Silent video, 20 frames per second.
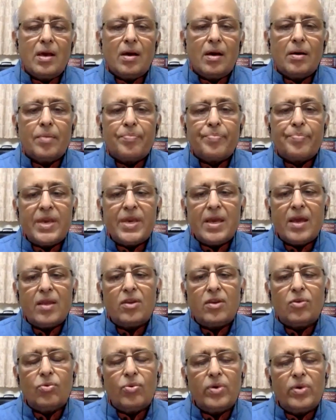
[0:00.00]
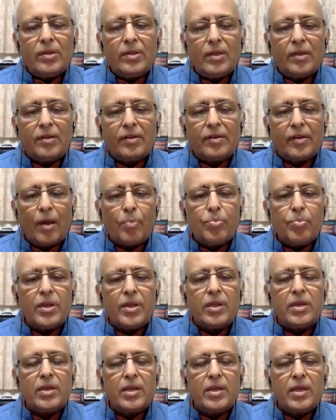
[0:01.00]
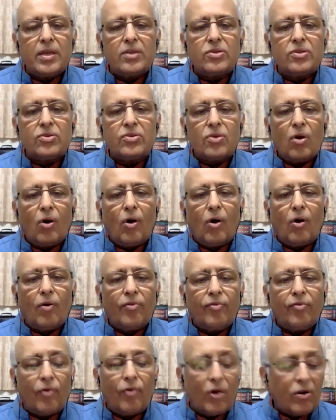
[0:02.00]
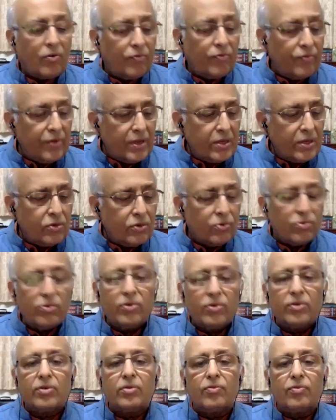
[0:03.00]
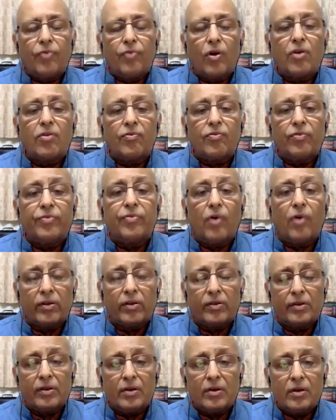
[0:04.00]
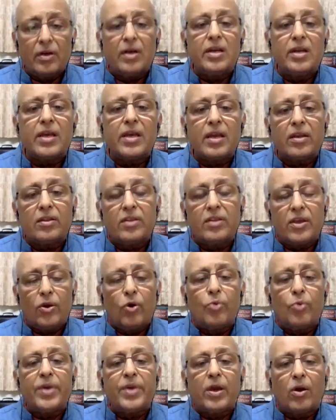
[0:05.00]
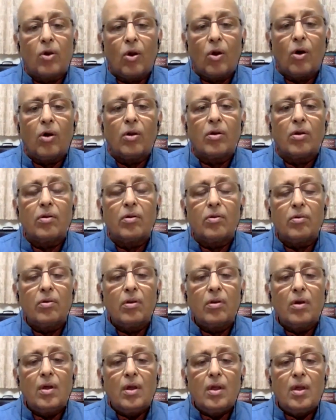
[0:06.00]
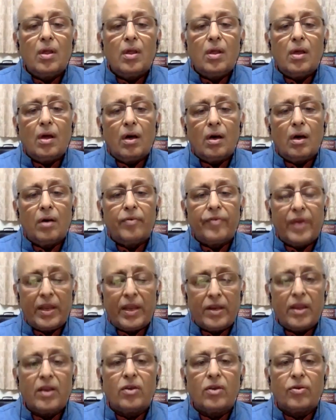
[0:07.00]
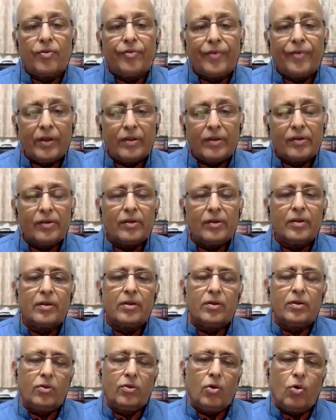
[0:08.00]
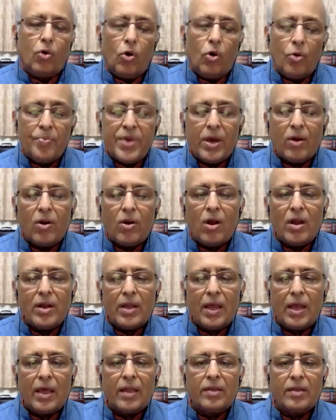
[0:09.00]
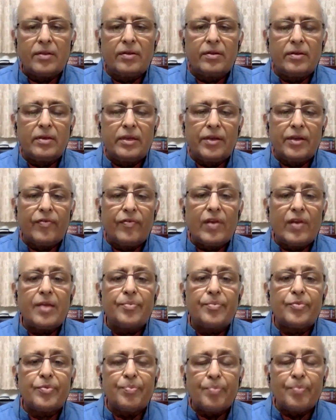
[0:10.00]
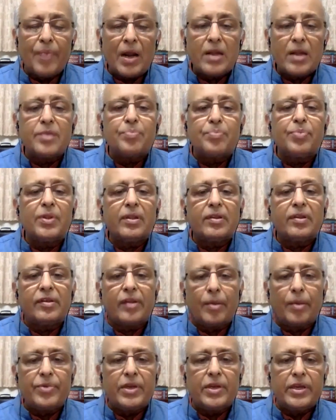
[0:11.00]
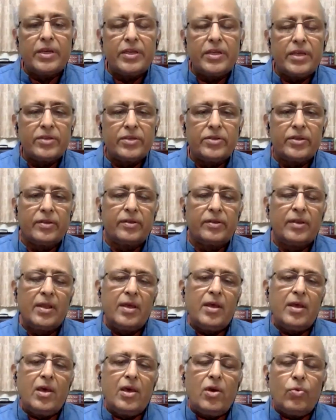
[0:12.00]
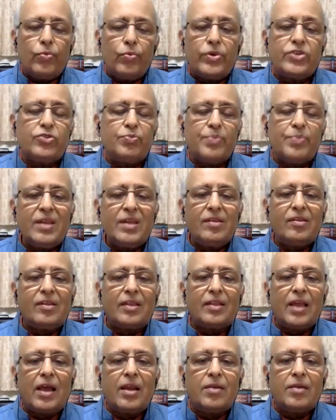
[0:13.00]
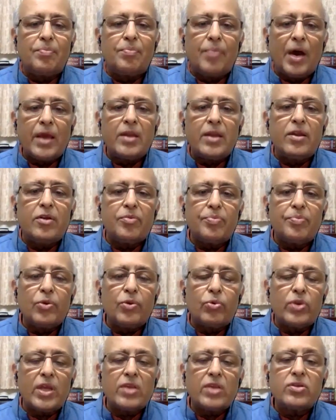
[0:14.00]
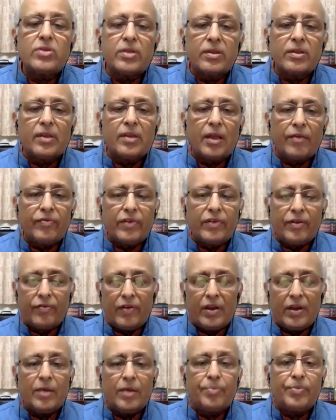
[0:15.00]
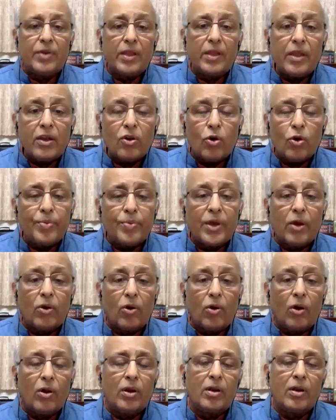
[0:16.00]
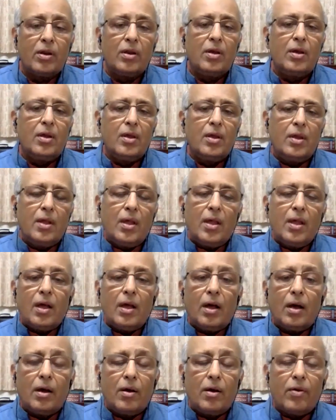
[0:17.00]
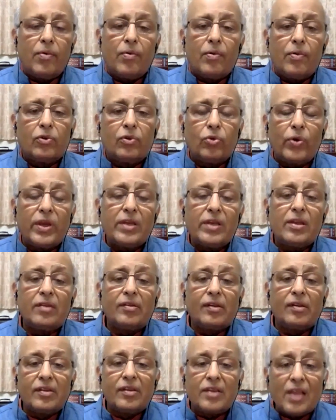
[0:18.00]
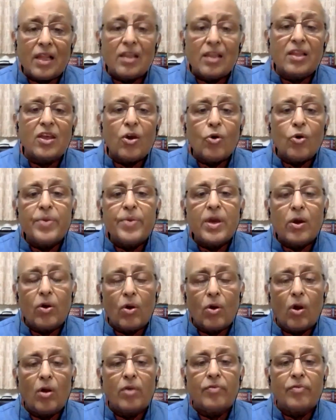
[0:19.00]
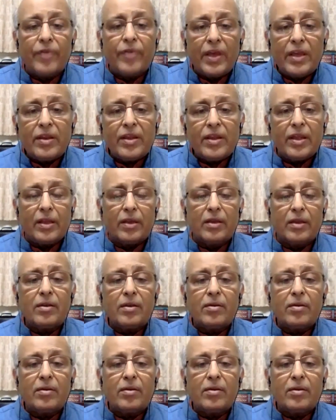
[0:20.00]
BA.2 is a sublineage of what was earlier the Omicron variant of concern. So Omicron has developed multiple sublineages, which means that minor mutations have developed in Omicron, So it is still the Omicron variant,